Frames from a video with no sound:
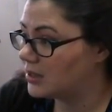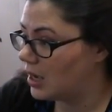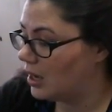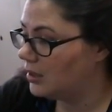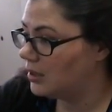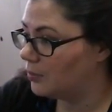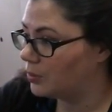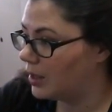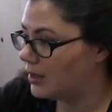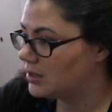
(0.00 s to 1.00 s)
done and in
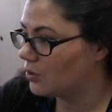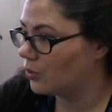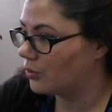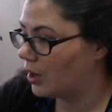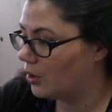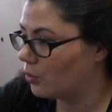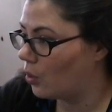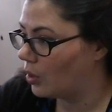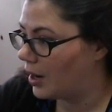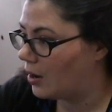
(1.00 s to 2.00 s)
place, and we're ready to
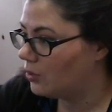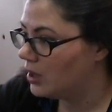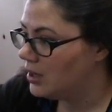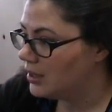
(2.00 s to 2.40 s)
roll it out.